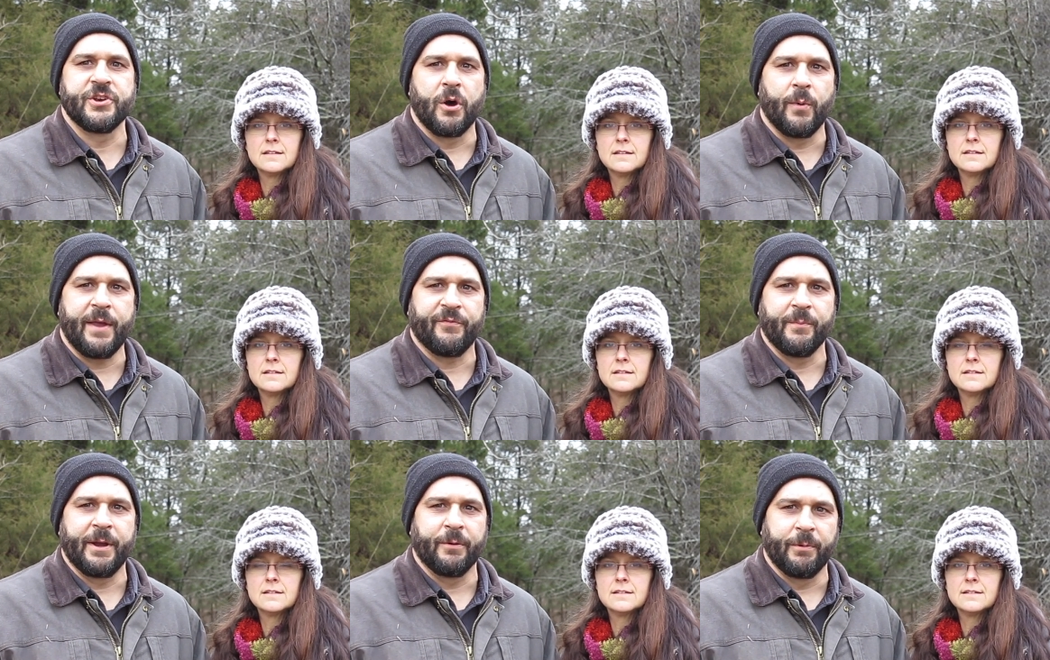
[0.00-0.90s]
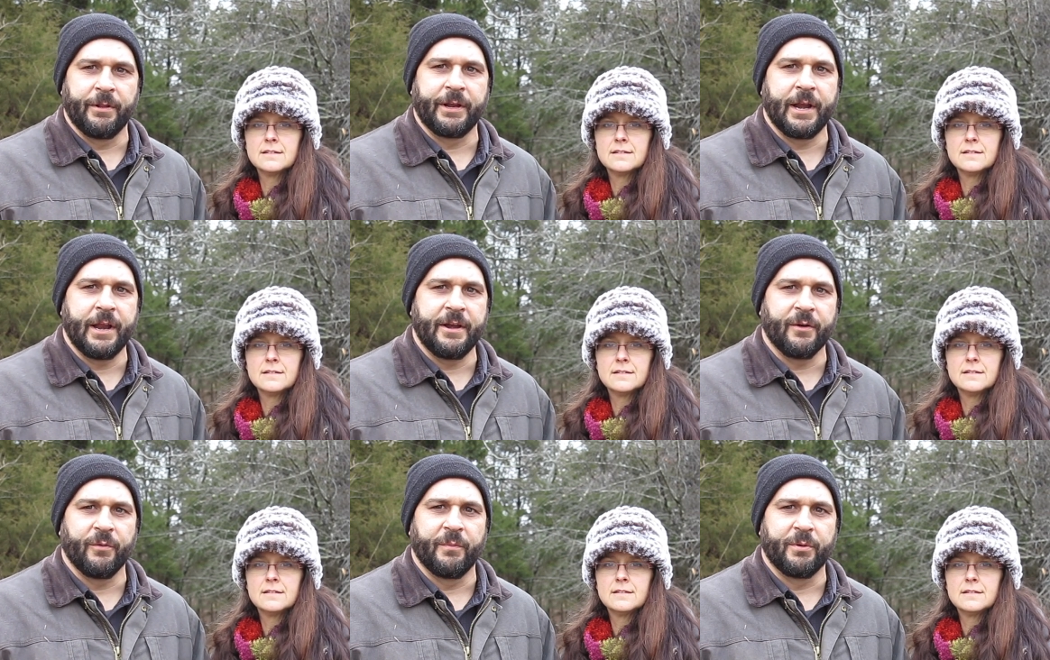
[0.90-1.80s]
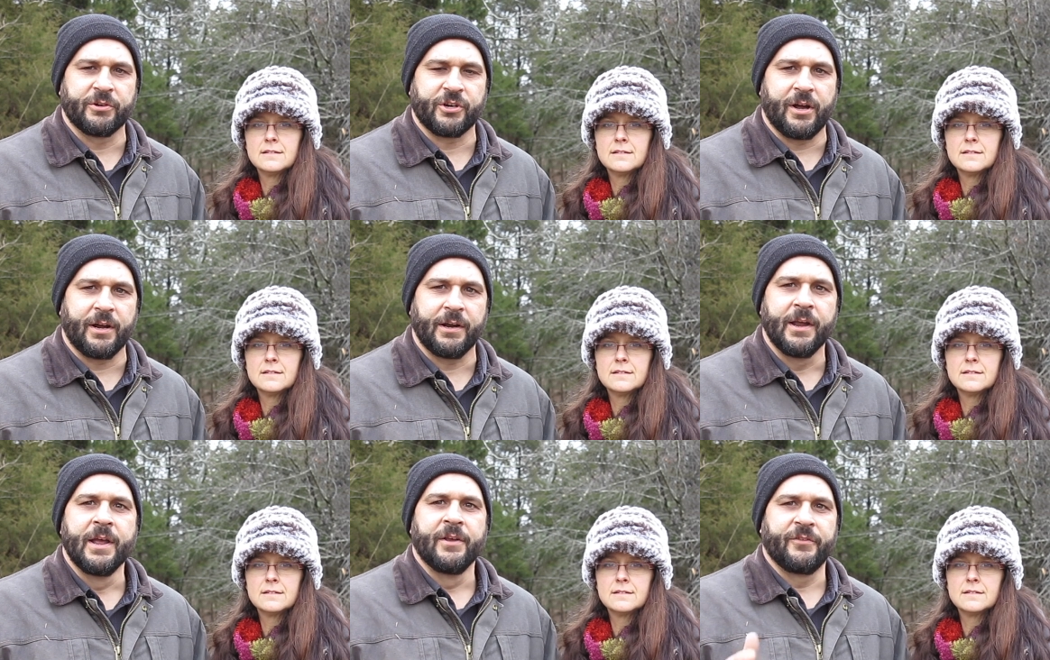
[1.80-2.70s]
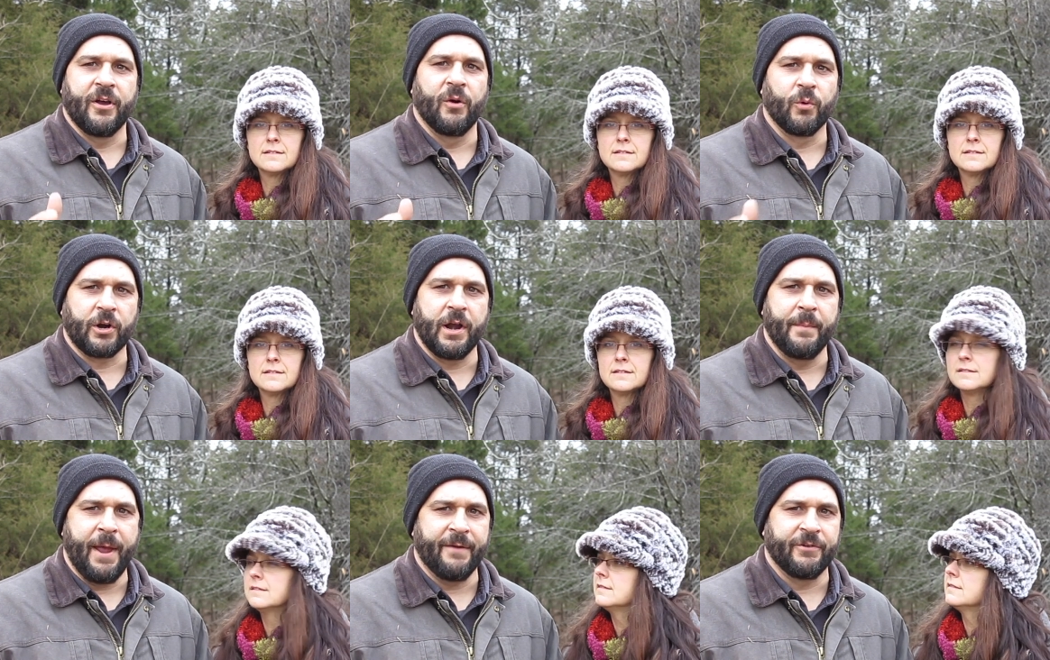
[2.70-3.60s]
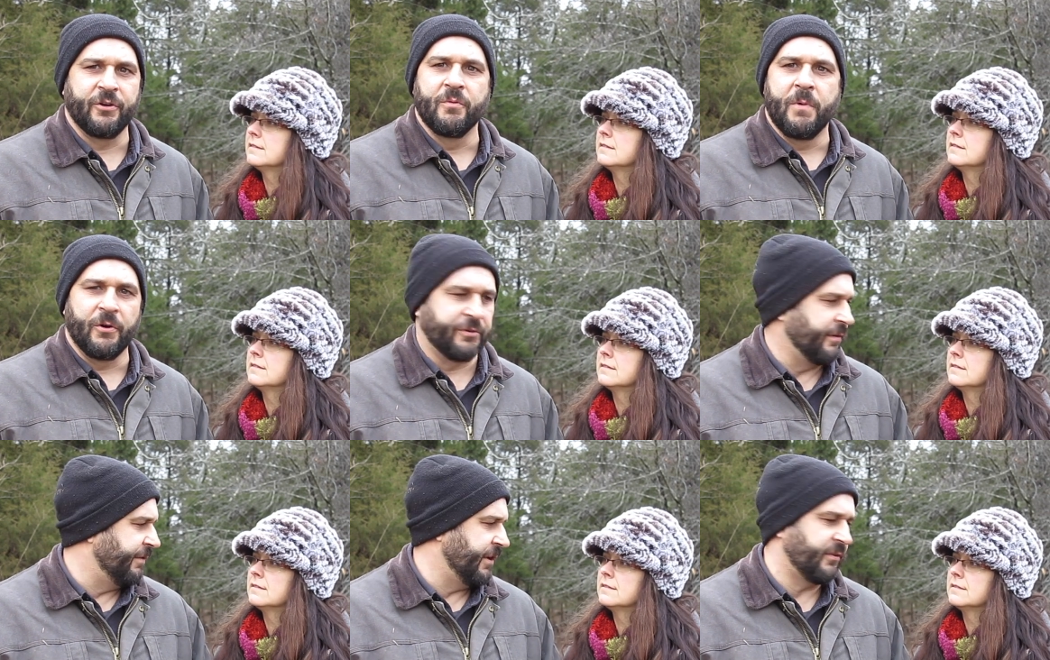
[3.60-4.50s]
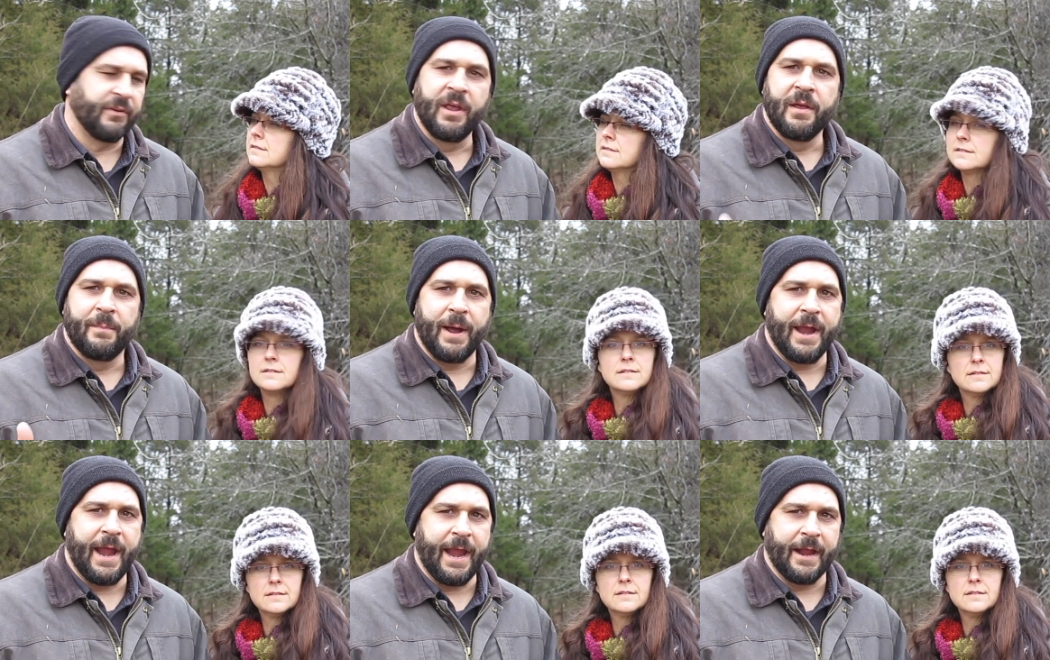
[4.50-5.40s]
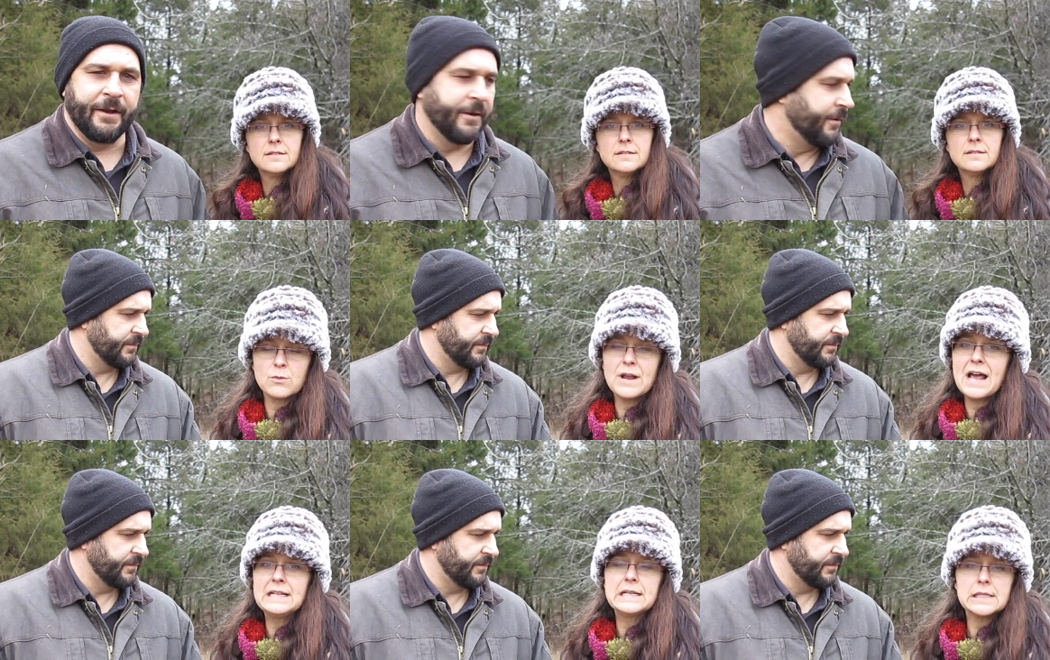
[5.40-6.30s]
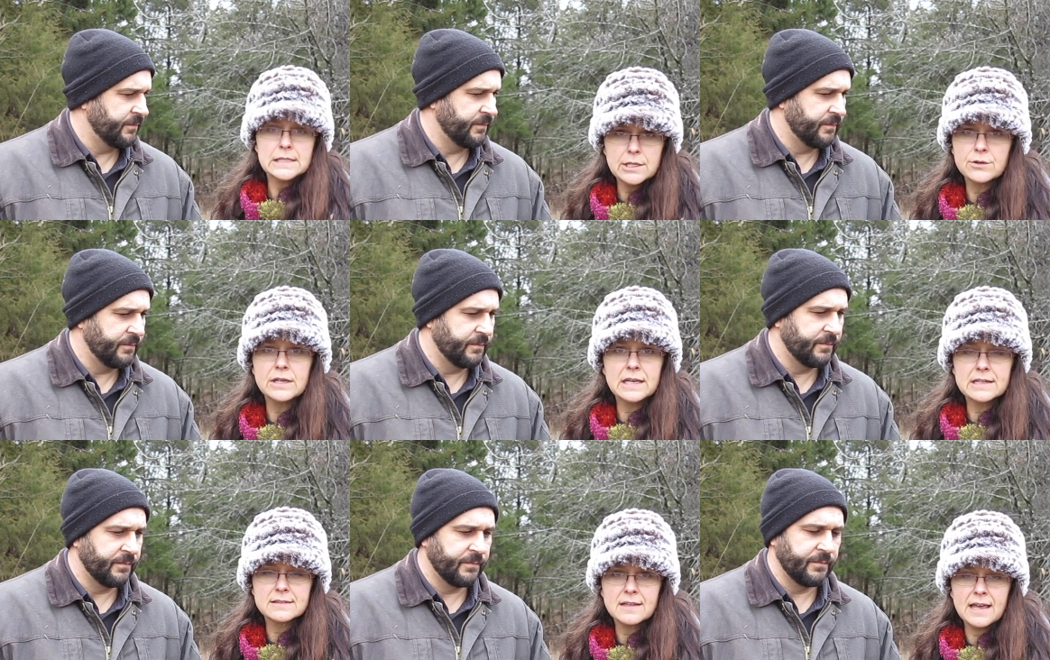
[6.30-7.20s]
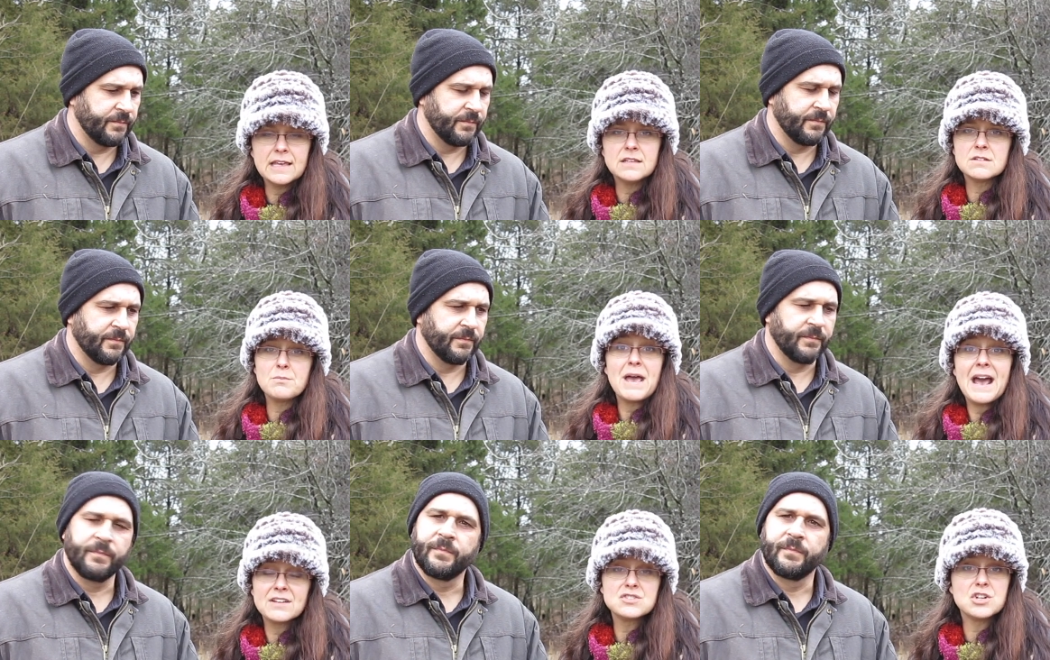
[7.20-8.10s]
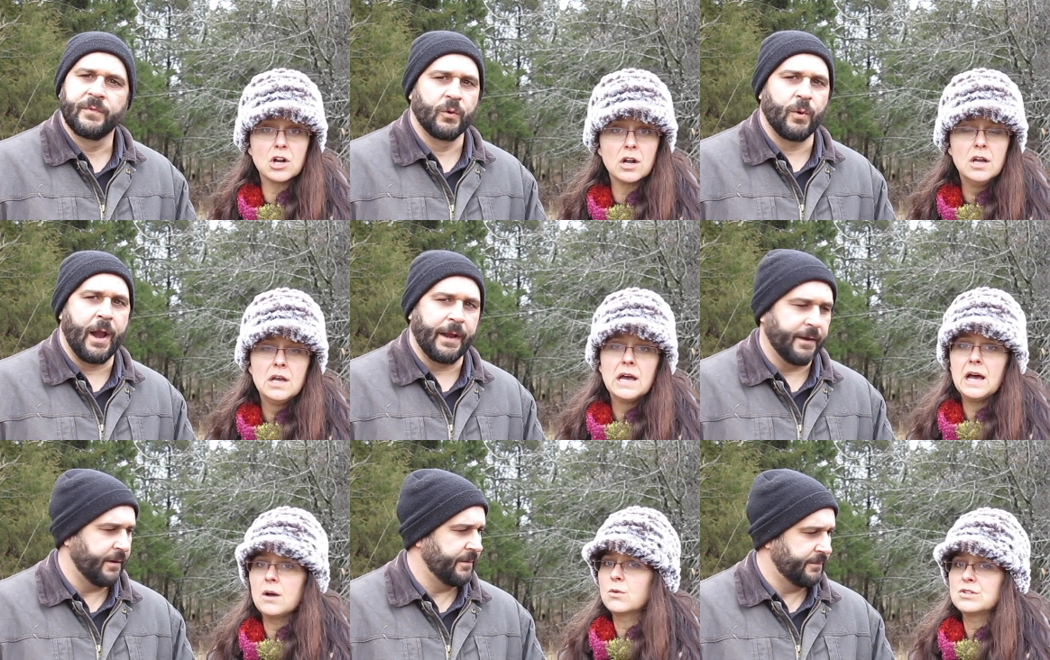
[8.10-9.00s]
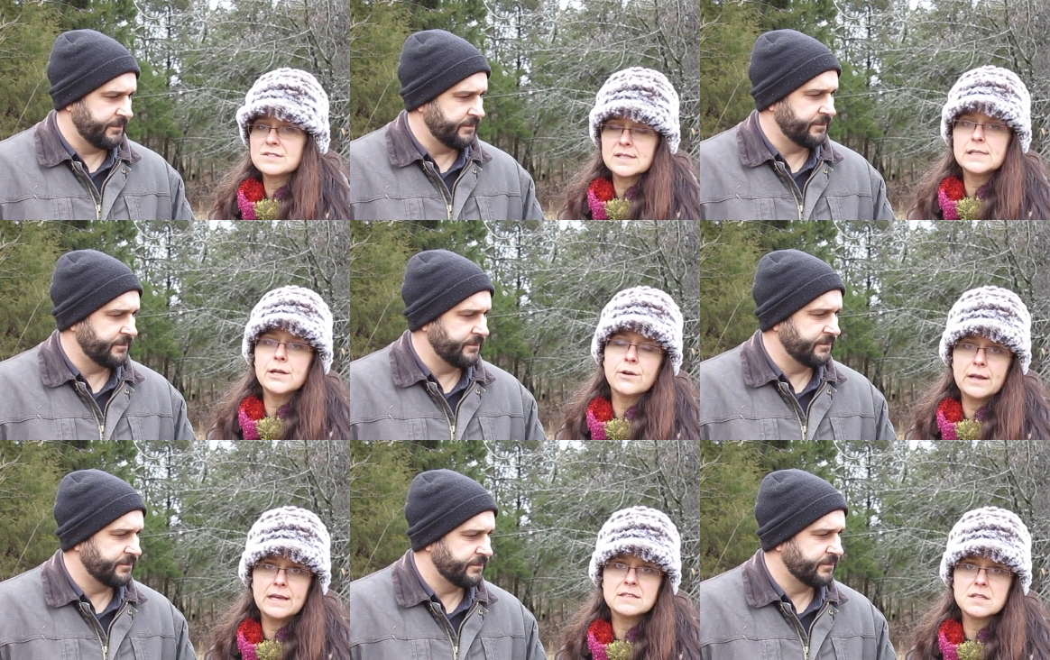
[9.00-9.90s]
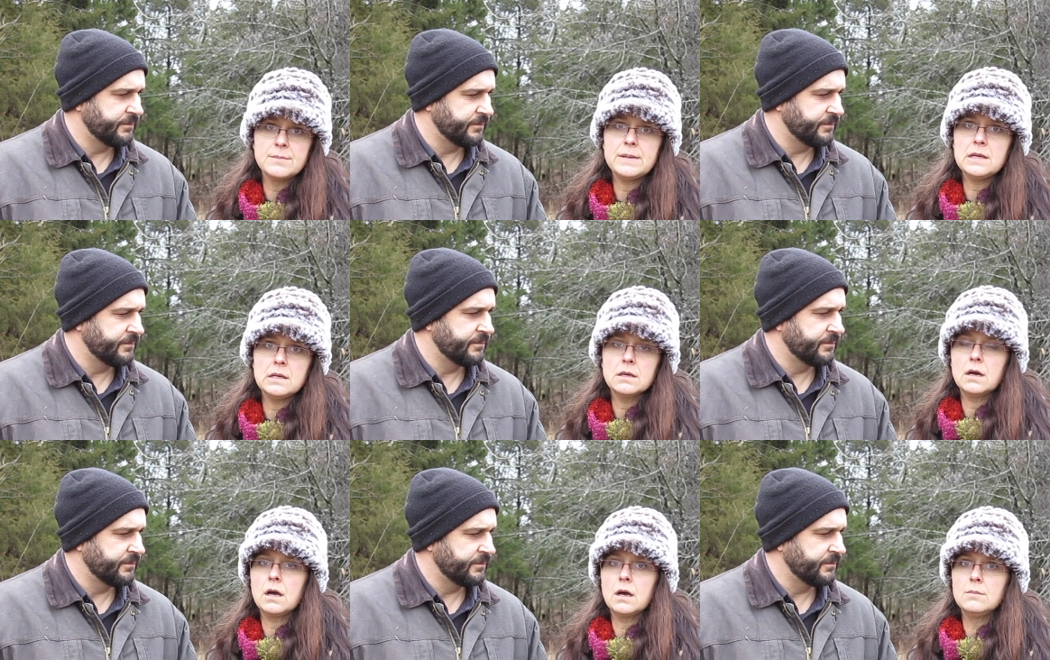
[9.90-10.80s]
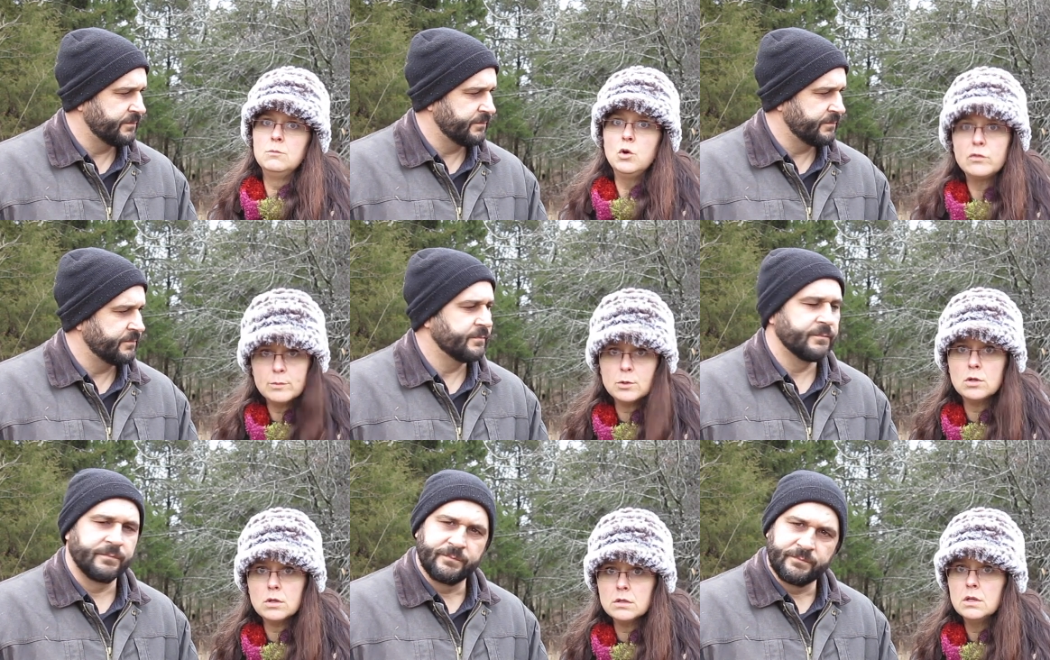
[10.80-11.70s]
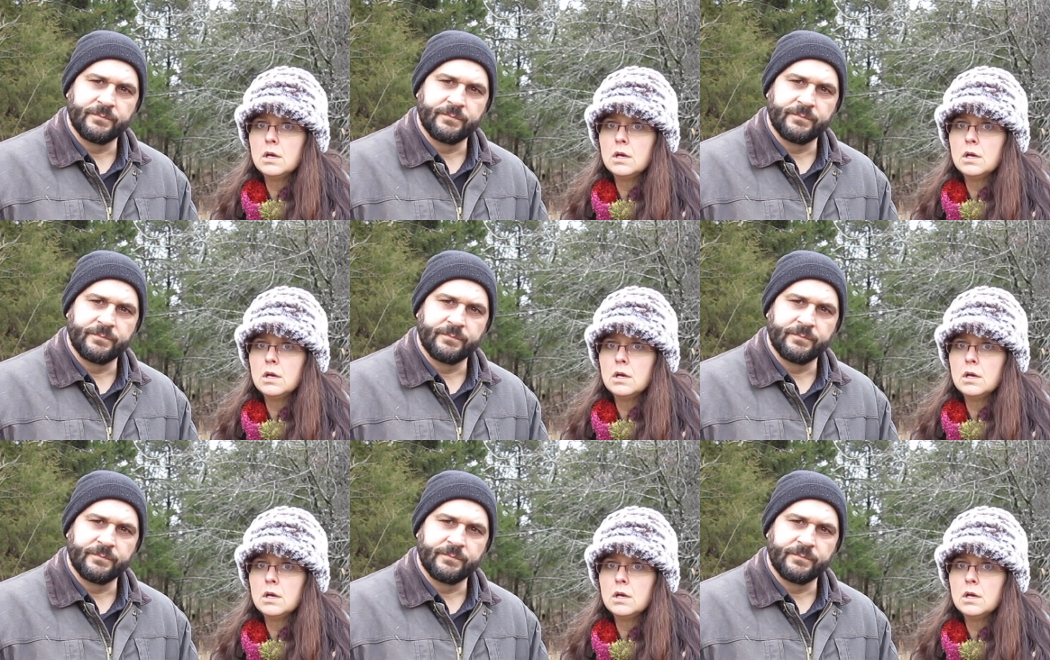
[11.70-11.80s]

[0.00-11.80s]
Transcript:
Speaker 1: no way for me to really get in here with a bush hog. So we're going to have to do most of this by hand.
Speaker 2: We're not clearing it like into pasture. Right. Uh, we're just clearing it to be uh, movable